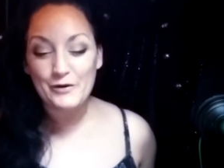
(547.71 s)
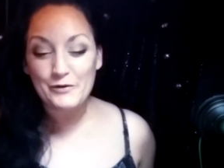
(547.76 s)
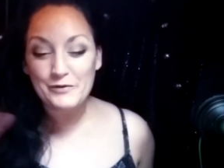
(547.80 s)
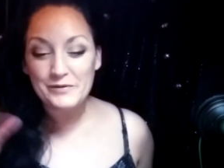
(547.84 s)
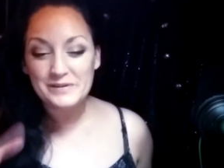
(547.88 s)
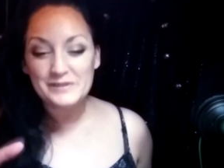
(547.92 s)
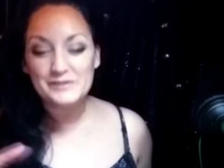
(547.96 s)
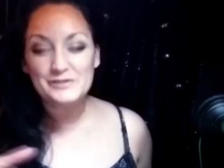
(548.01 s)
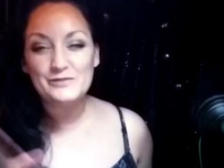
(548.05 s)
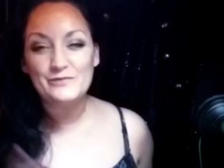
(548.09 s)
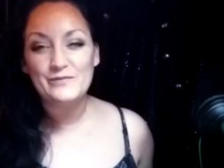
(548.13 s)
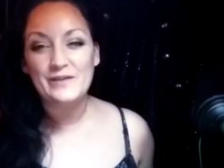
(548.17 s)

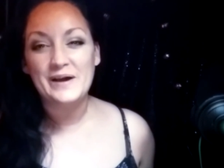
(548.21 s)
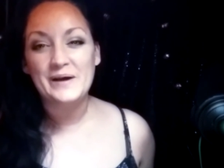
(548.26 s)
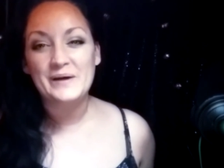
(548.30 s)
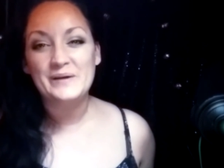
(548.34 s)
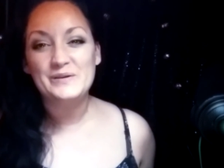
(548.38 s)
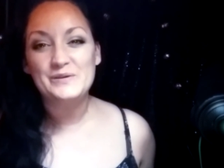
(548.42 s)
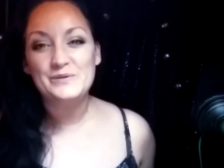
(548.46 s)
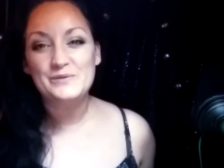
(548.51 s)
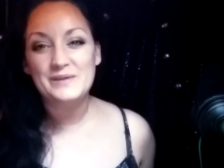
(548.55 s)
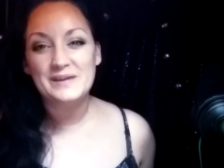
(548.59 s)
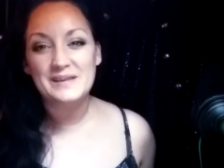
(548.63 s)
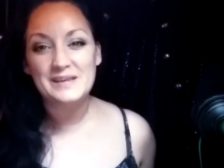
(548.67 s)
always
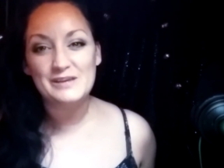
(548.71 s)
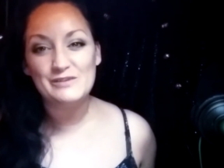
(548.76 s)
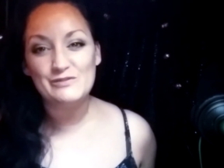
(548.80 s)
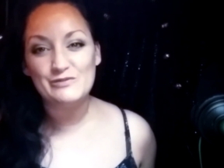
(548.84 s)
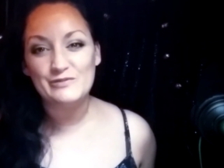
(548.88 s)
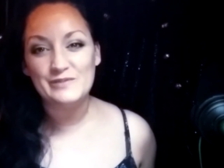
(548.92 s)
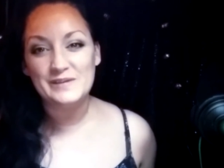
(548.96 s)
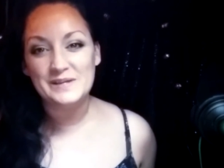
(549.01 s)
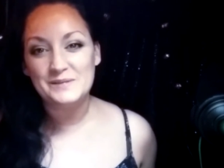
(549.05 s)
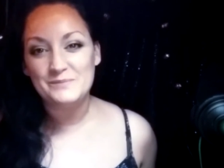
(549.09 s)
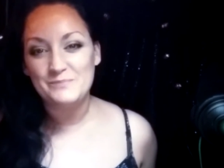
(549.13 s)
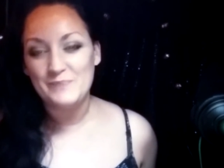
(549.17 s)
value any
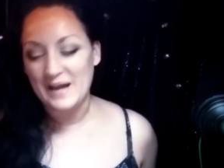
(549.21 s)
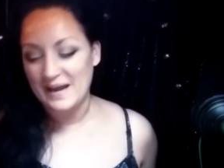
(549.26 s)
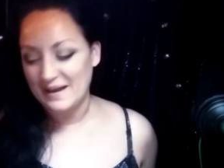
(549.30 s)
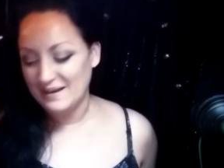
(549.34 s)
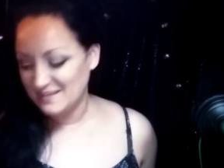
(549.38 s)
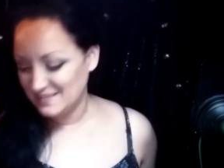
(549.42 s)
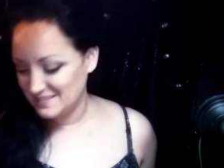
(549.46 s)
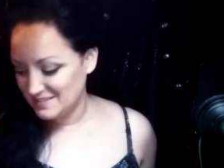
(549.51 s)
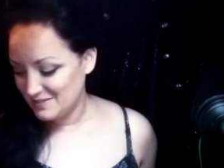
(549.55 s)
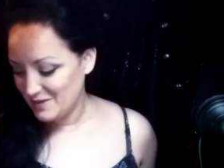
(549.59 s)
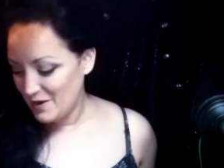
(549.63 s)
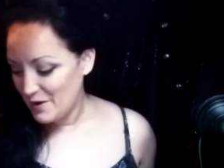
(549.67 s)

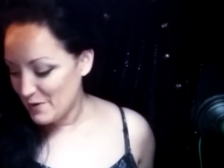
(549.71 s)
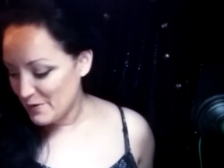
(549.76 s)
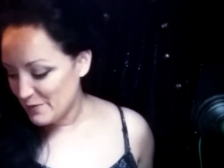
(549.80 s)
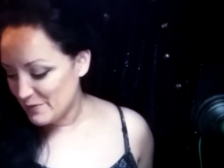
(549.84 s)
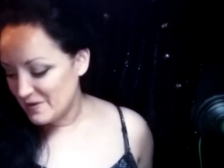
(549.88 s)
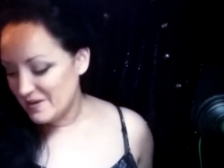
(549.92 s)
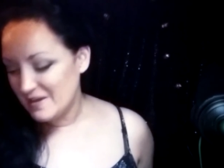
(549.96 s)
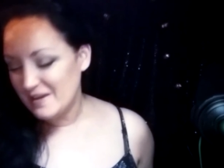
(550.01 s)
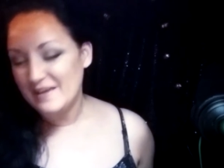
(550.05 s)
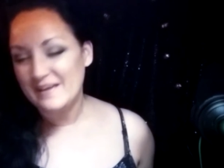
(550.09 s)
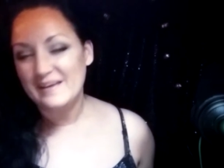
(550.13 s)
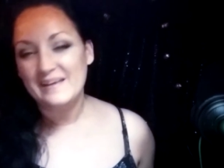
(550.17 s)
feedback. So,
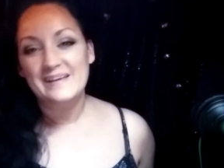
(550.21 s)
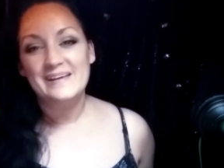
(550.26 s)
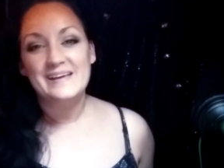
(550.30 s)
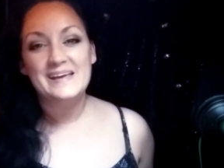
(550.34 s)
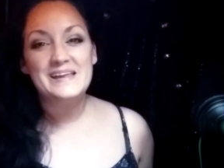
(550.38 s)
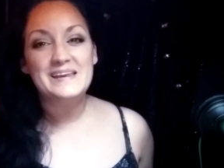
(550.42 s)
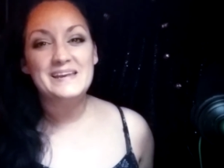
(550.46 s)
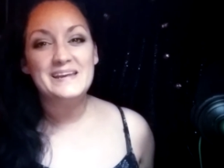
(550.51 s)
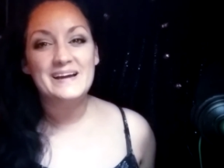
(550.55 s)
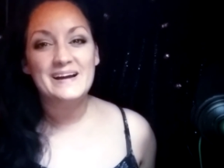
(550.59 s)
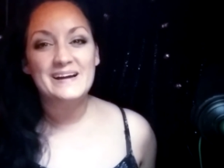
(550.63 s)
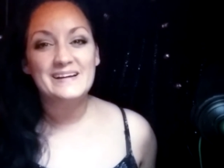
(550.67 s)

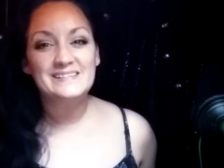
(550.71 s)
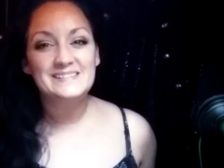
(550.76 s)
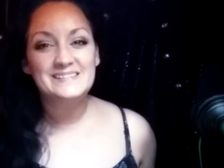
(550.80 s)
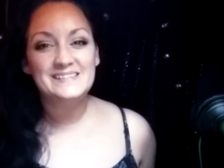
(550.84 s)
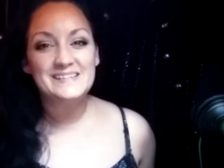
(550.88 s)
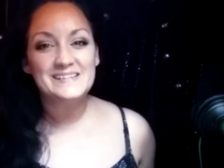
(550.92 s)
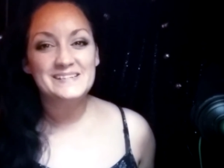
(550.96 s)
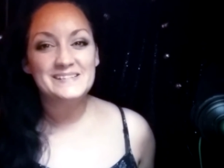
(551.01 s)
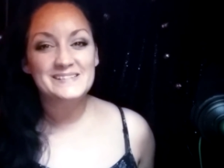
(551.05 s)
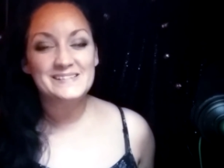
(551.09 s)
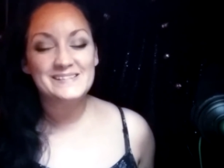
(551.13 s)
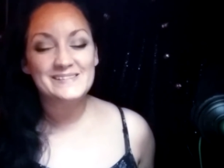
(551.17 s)
any
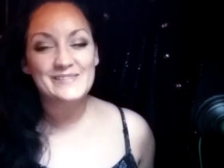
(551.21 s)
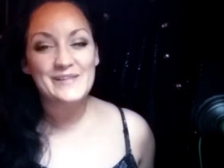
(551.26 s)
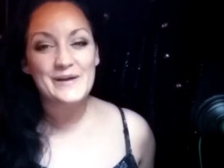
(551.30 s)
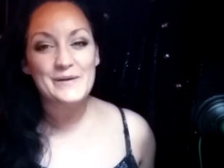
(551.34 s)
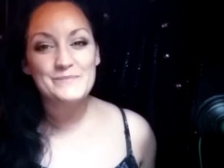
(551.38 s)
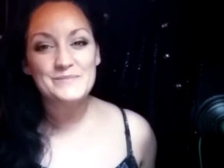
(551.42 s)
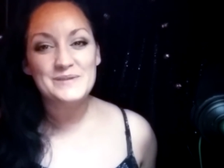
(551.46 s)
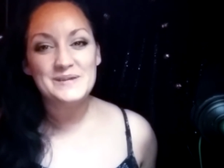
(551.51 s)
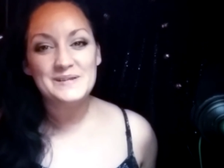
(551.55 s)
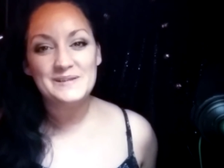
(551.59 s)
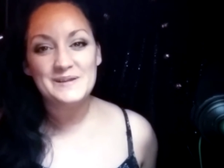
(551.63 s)
ideas, let me